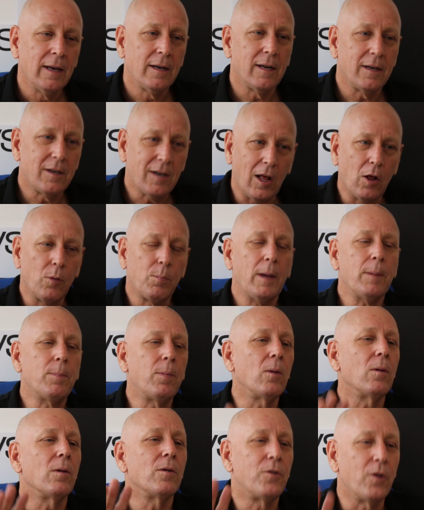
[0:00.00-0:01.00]
to tell
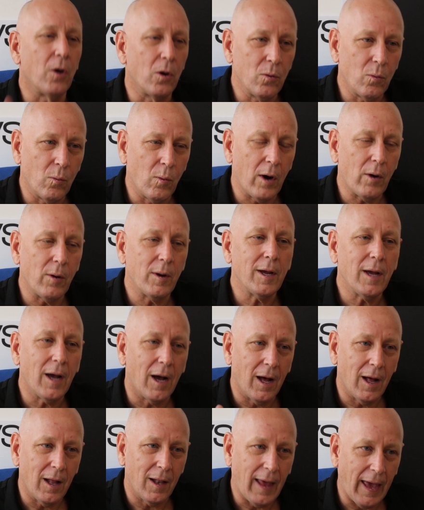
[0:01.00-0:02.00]
people, don't worry,
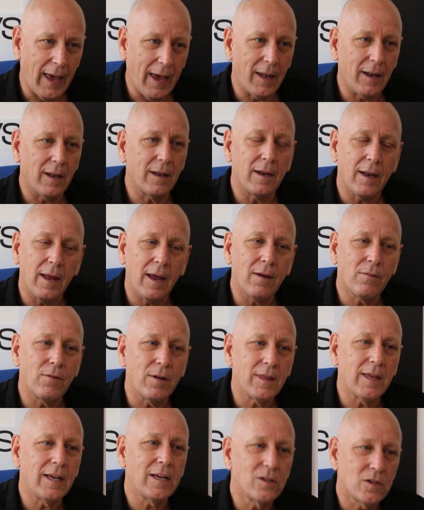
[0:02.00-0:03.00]
I'll handle it,
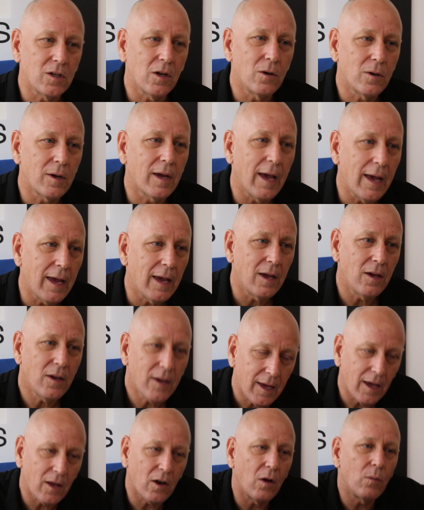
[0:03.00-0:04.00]
everything's okay,
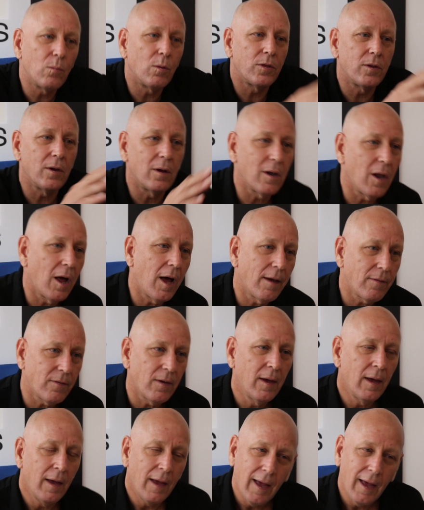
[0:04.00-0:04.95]
get on with your life,